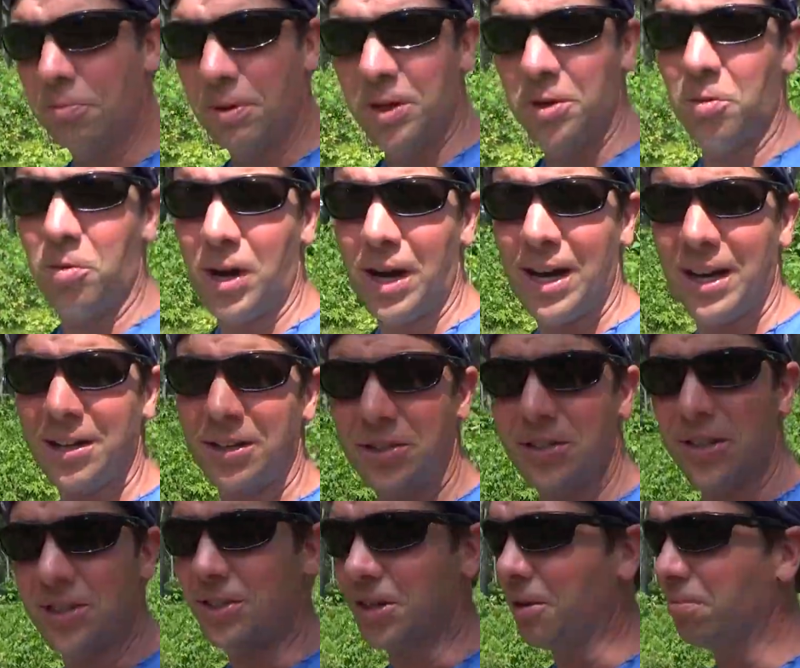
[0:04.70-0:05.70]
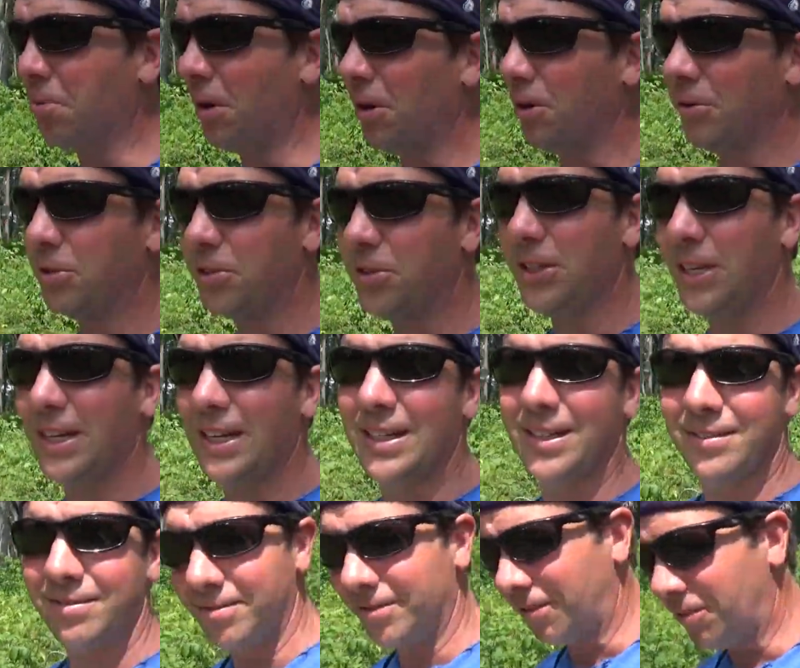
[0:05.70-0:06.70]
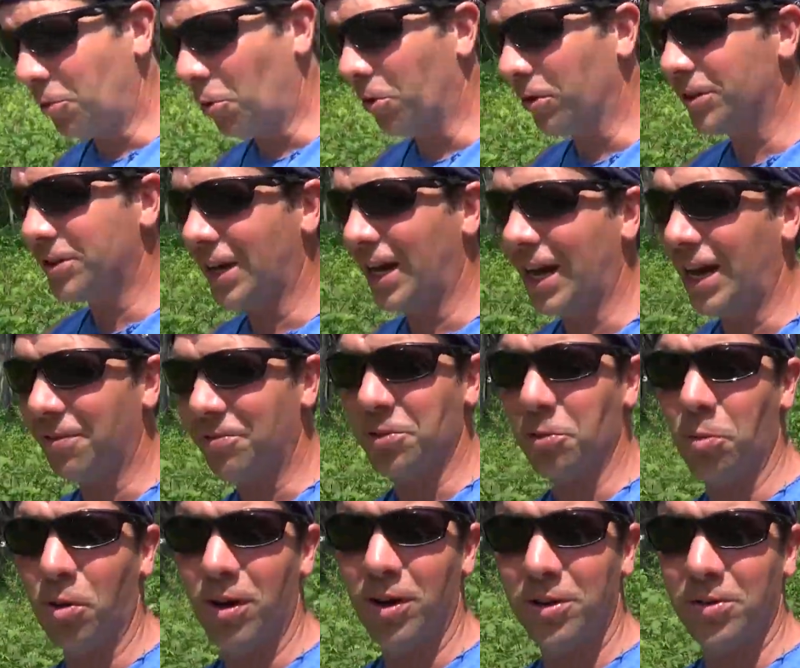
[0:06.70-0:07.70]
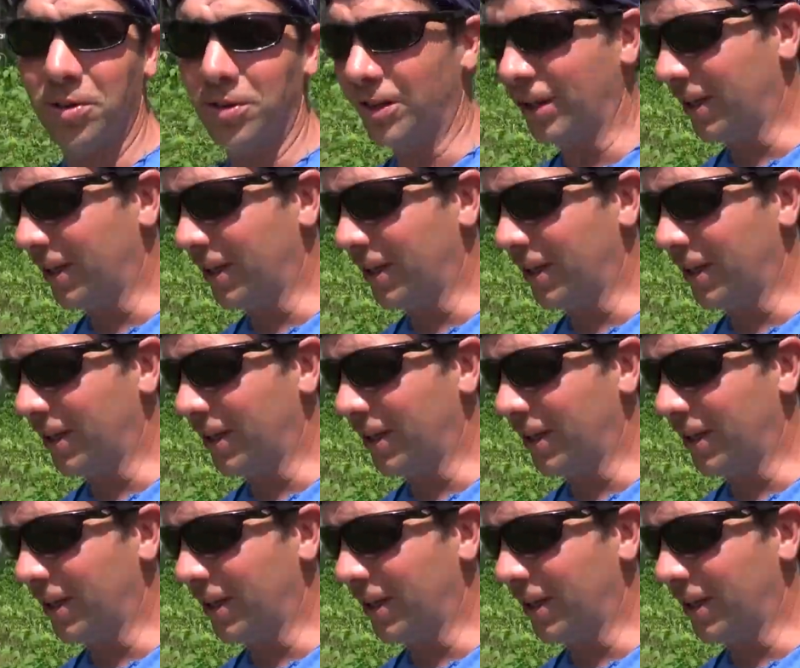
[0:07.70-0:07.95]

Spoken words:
been a while since I posted. Of course, I have to walk on